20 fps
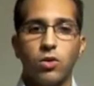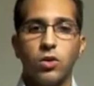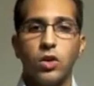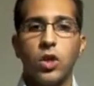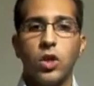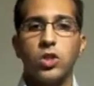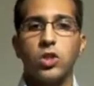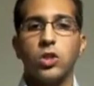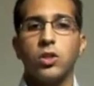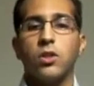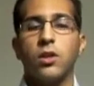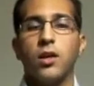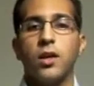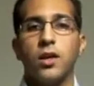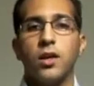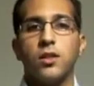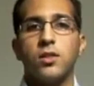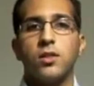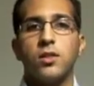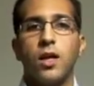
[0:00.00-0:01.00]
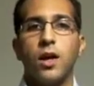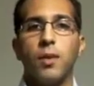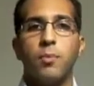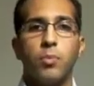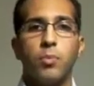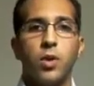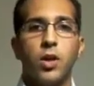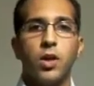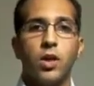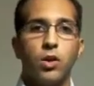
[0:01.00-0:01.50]
conduction is
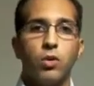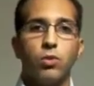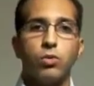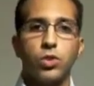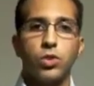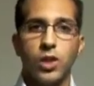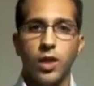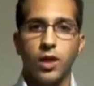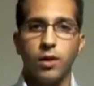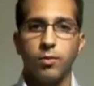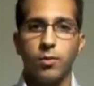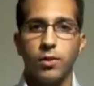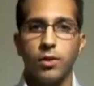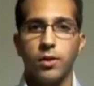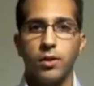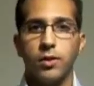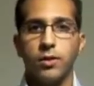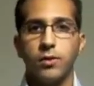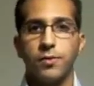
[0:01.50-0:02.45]
the PQ segment.